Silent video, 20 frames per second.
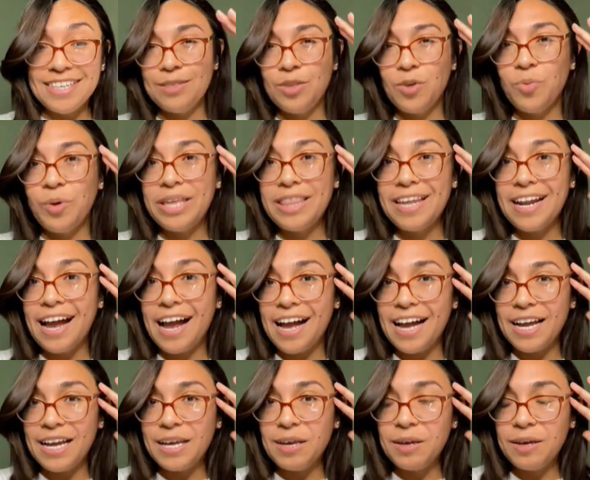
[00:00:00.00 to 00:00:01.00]
The way that
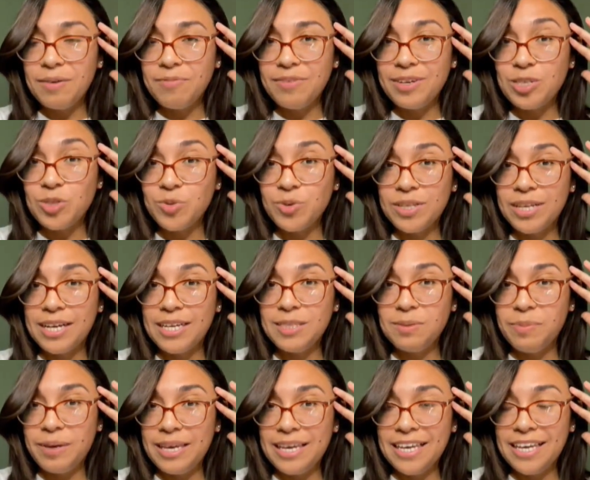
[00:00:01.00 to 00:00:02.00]
I visualize
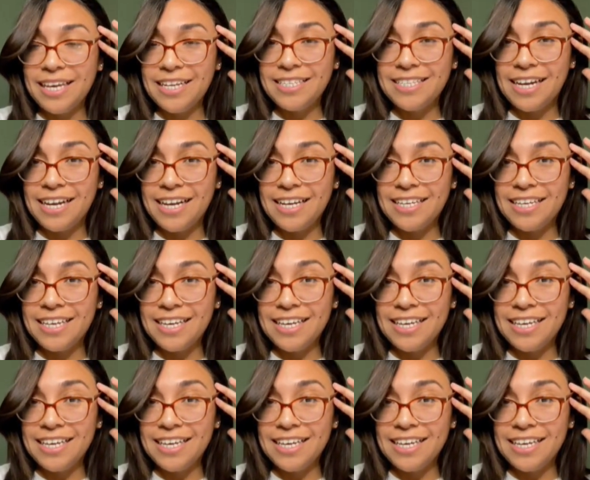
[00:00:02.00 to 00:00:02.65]
making a deck